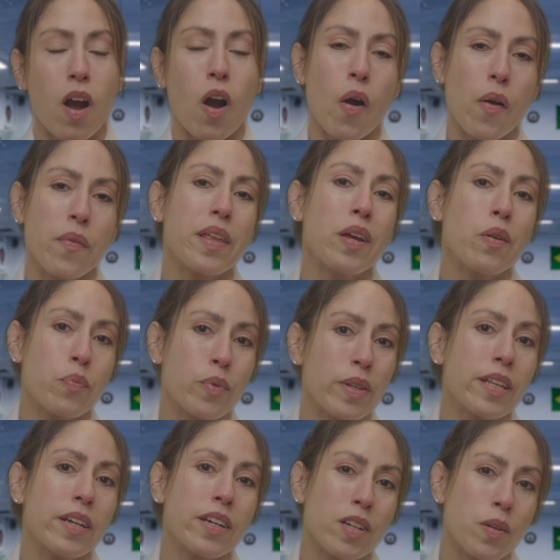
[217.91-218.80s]
are they
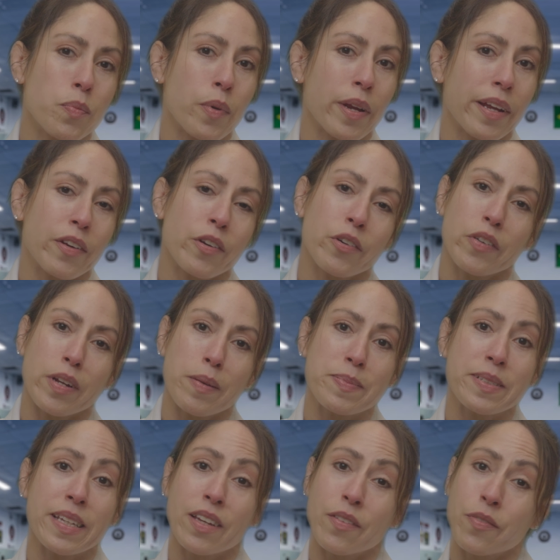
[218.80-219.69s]
really going to break your
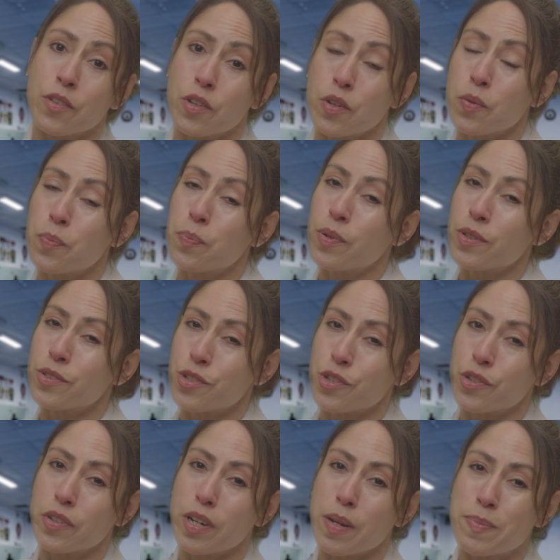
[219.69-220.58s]
grips if you put
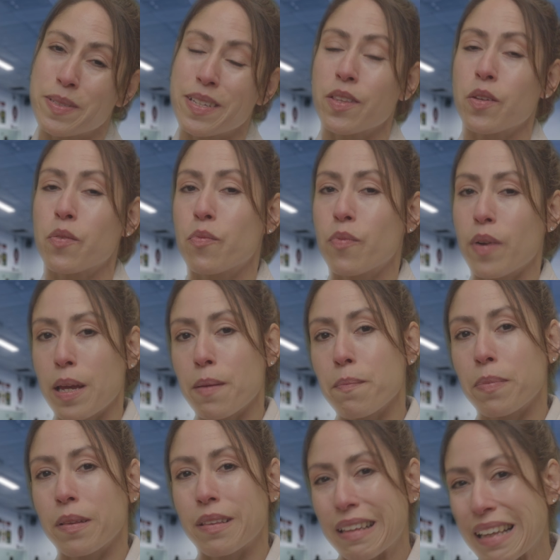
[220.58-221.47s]
your grips in the
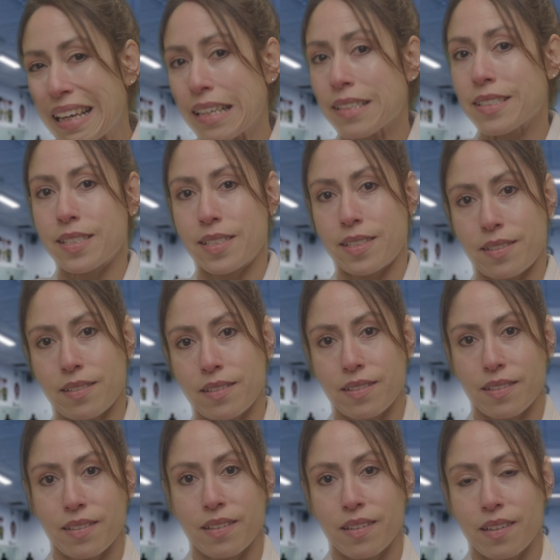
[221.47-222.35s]
right place?
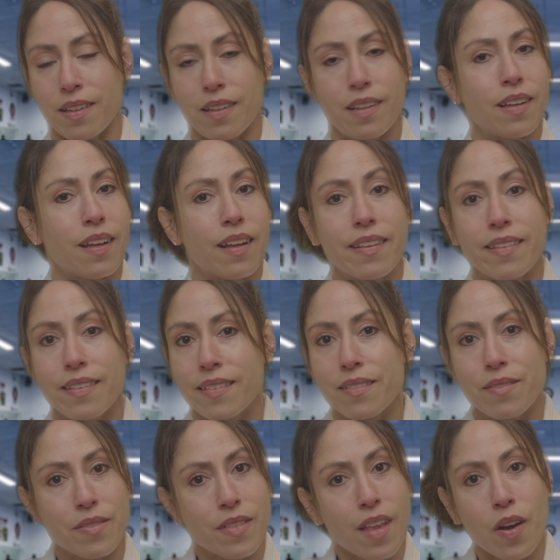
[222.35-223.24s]

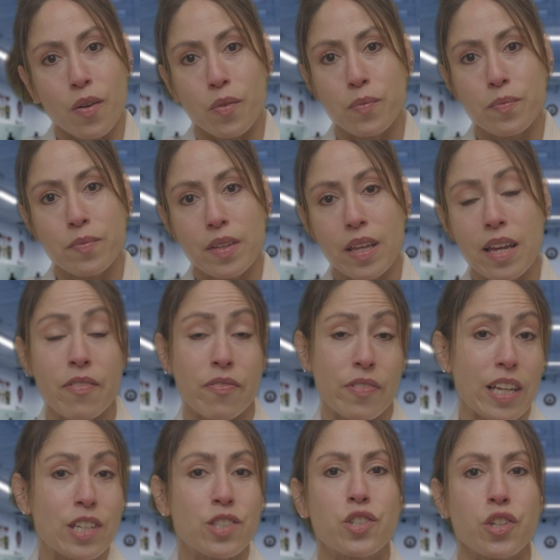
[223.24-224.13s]
No. If
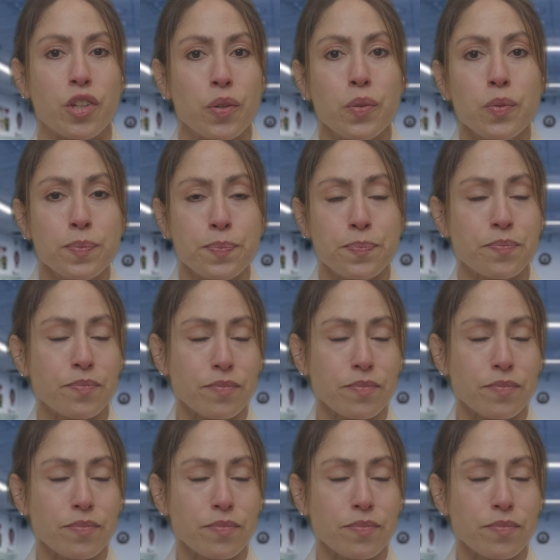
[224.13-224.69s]
they do,